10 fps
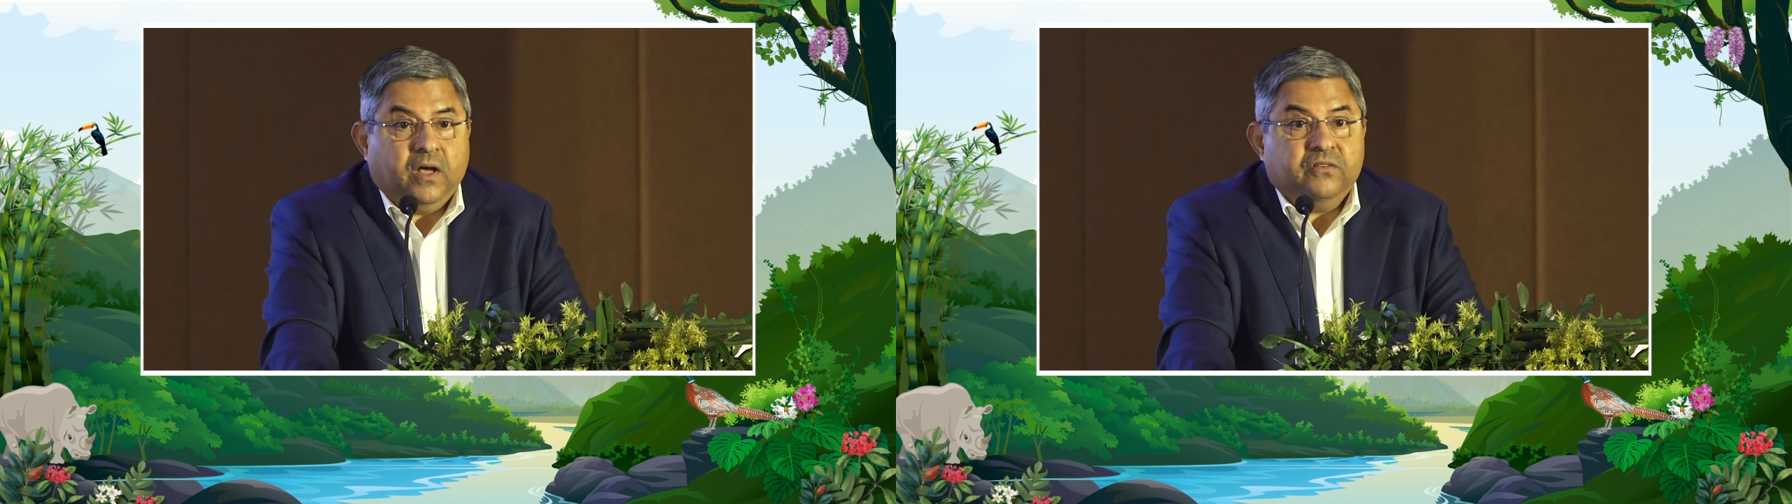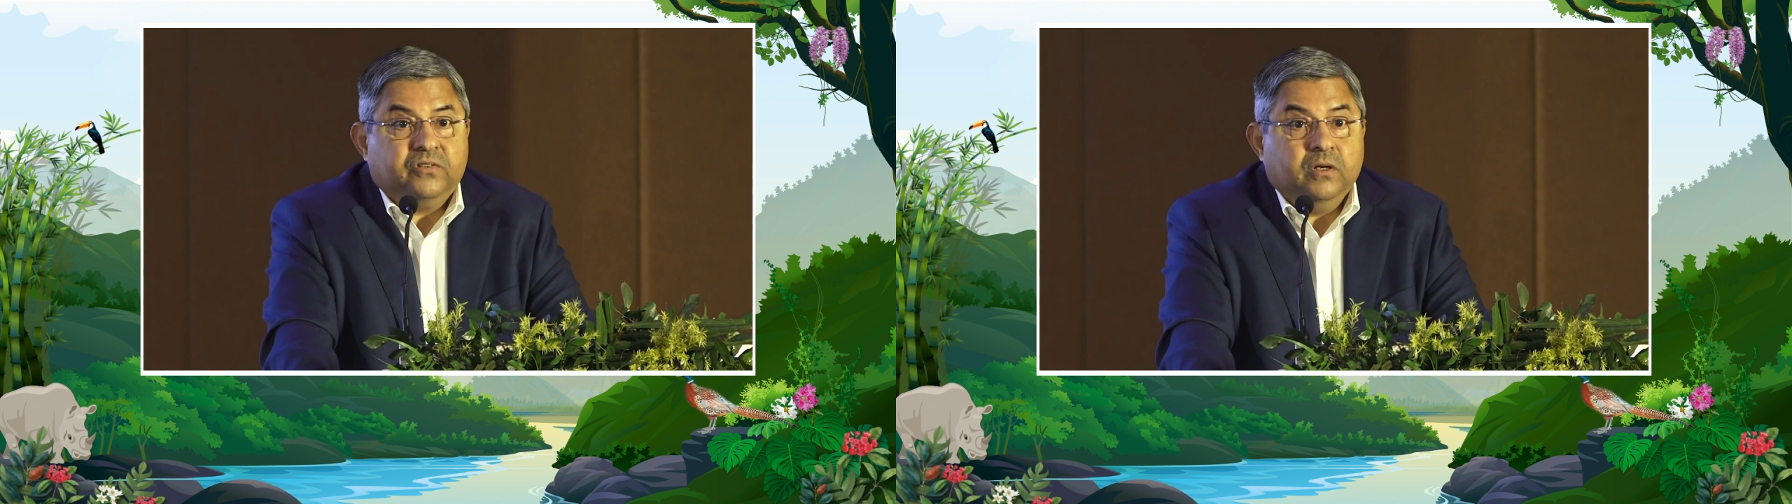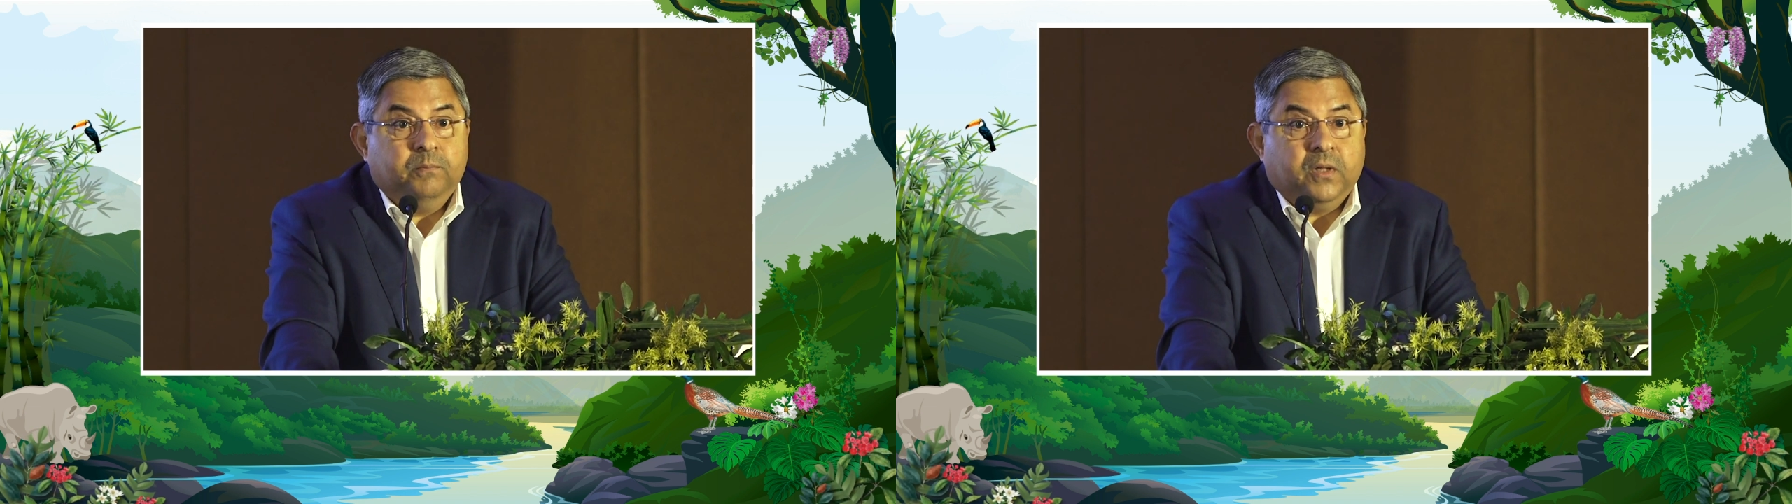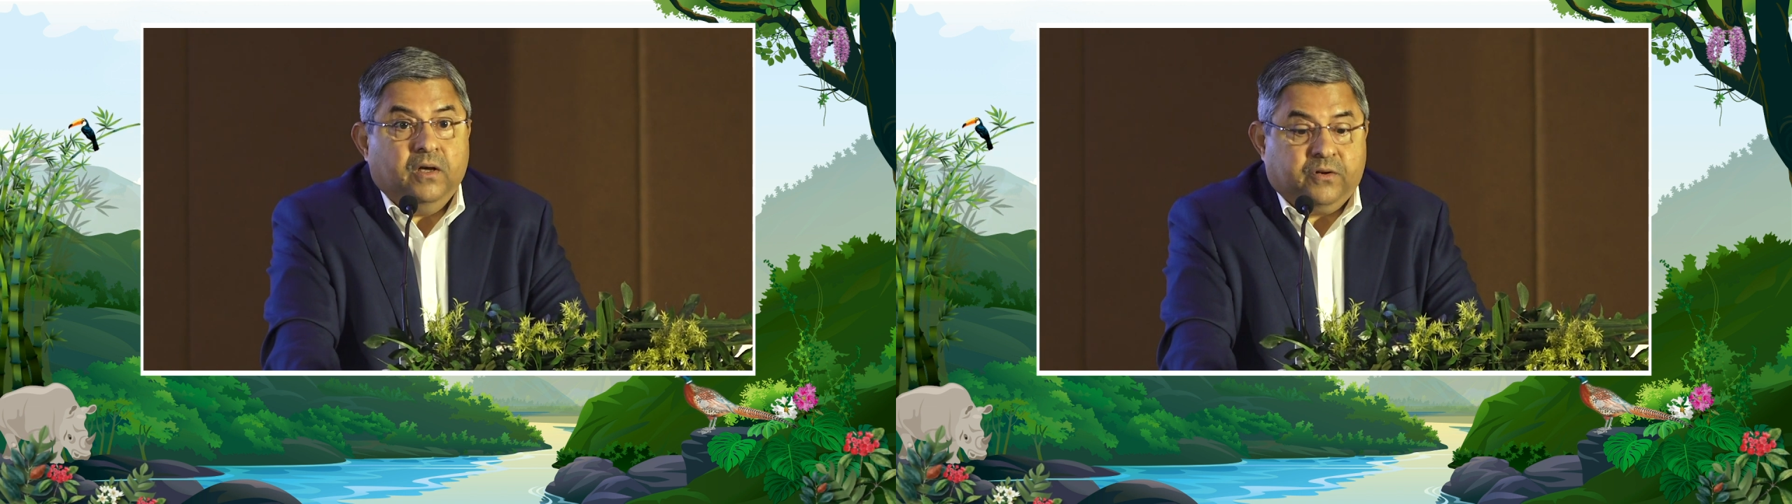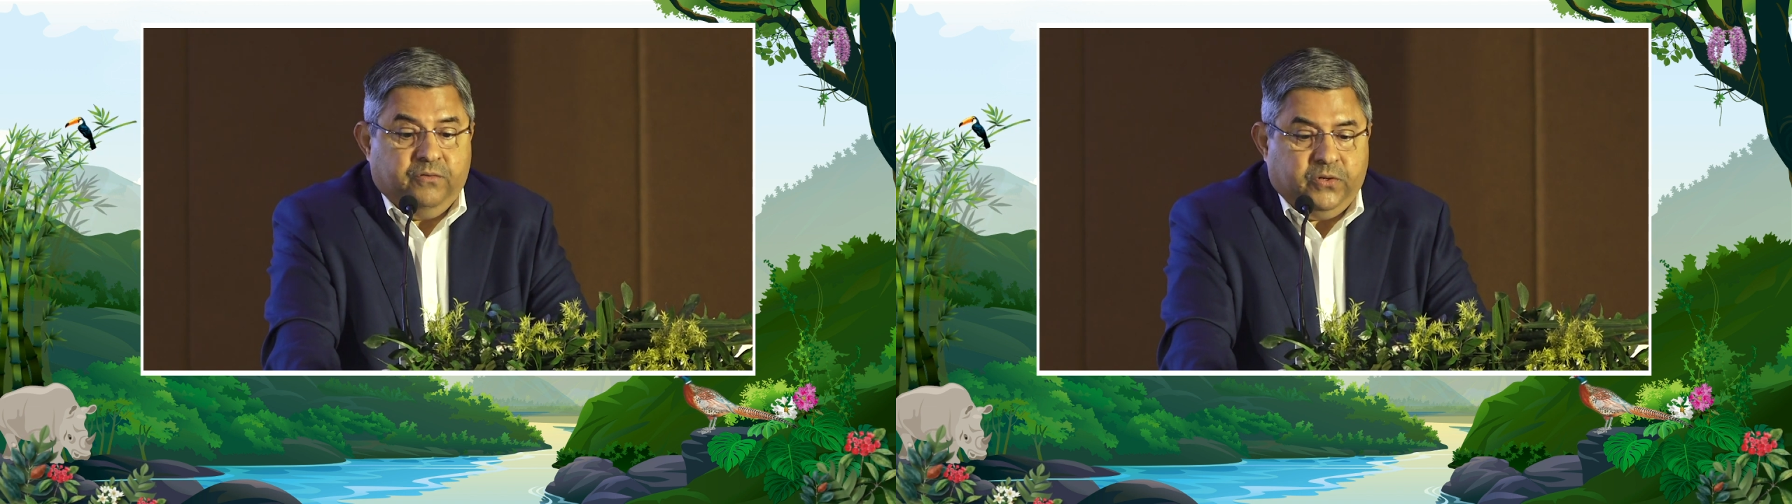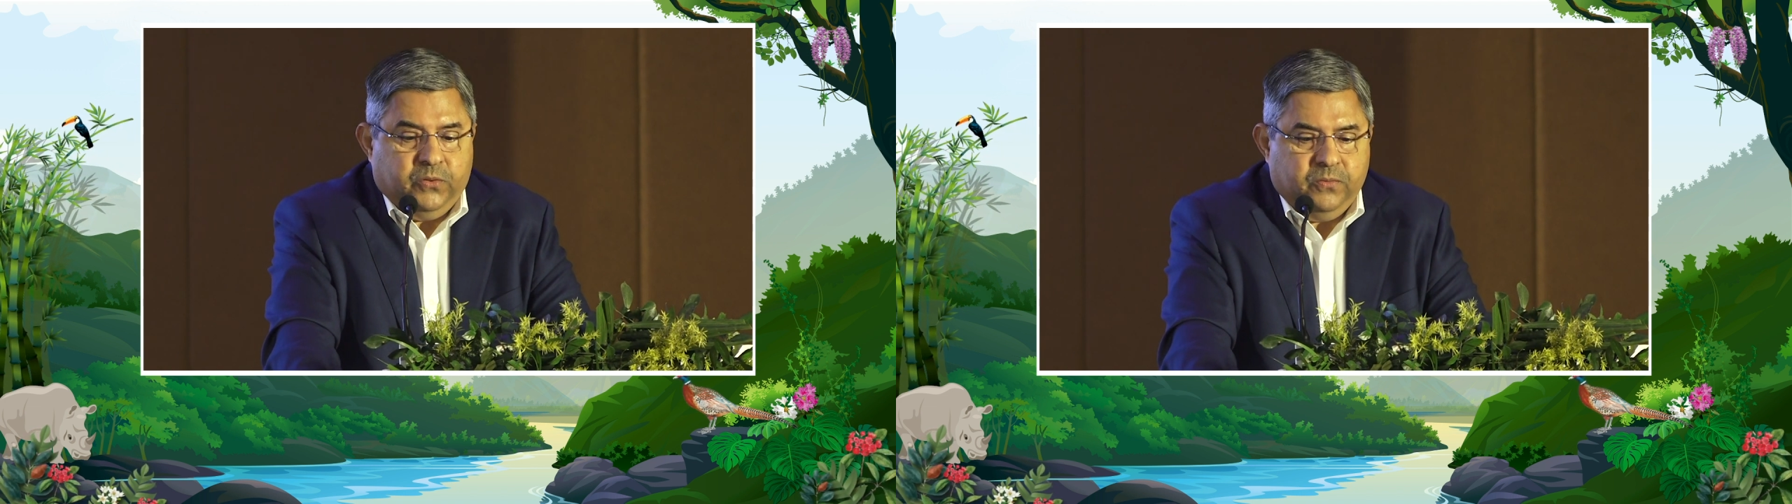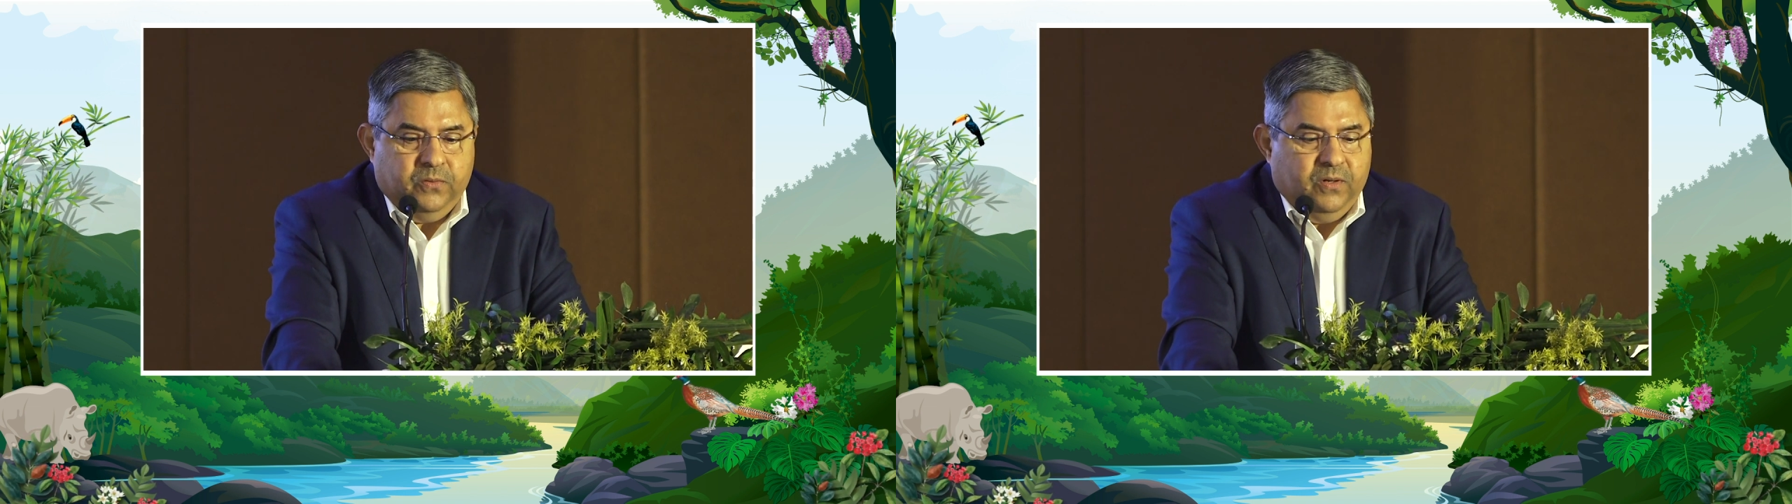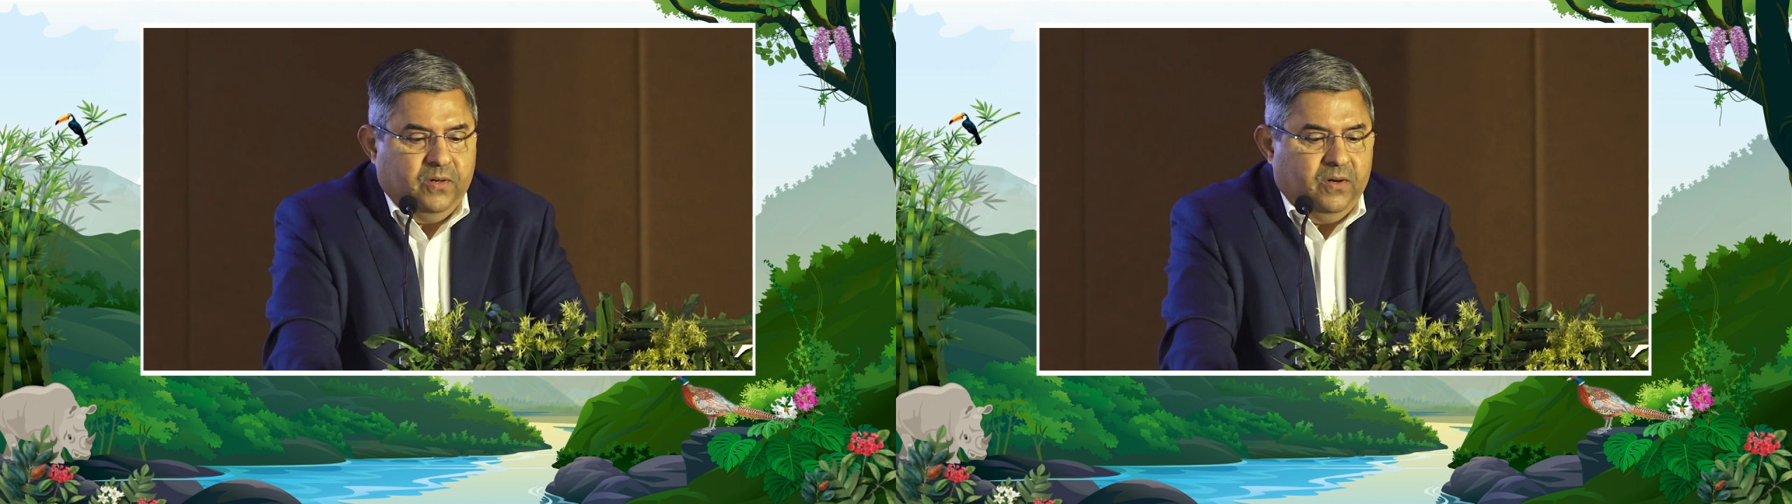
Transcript: Dasgupta review